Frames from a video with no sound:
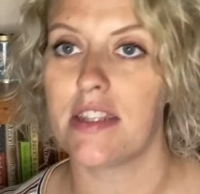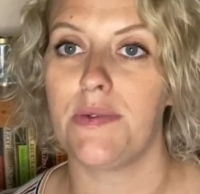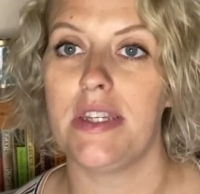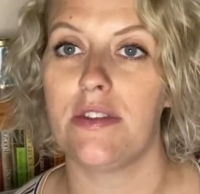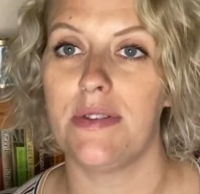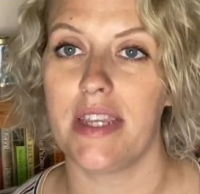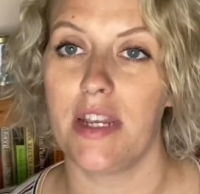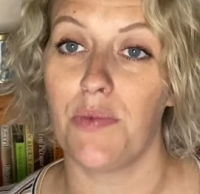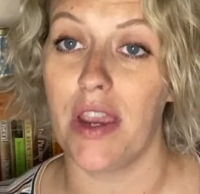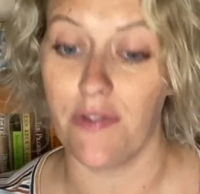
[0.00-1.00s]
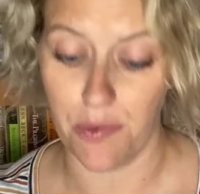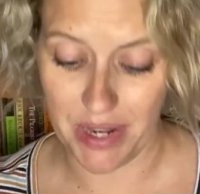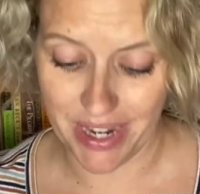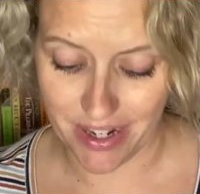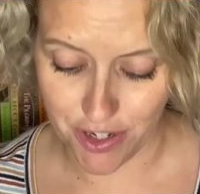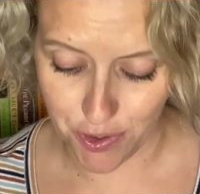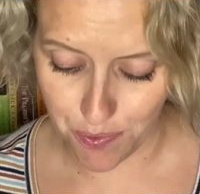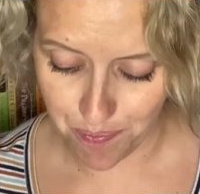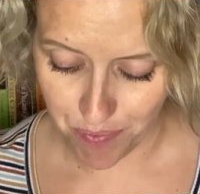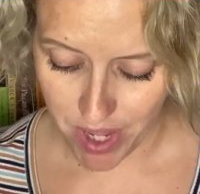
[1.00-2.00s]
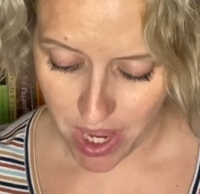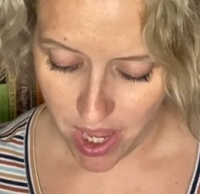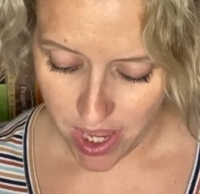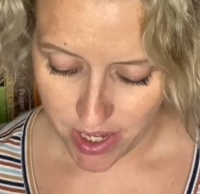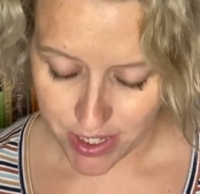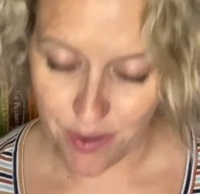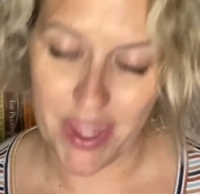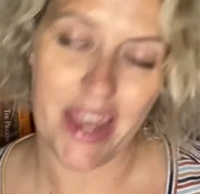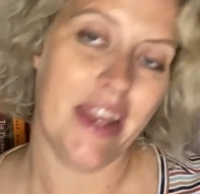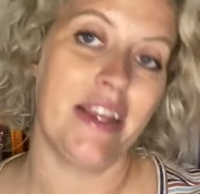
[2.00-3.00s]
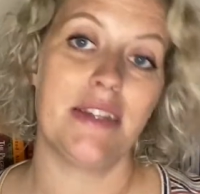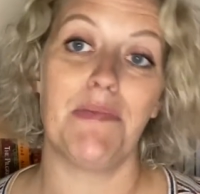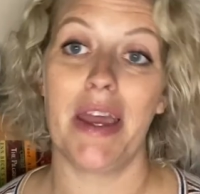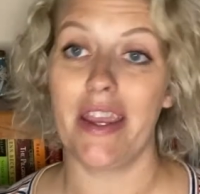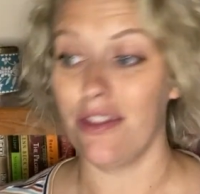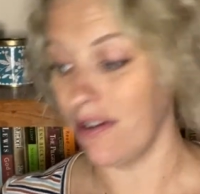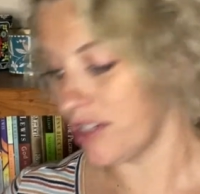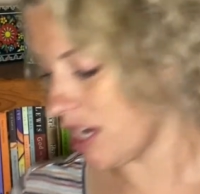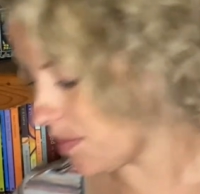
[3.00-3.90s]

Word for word: squeeze those in wherever we need to. So that is by and large how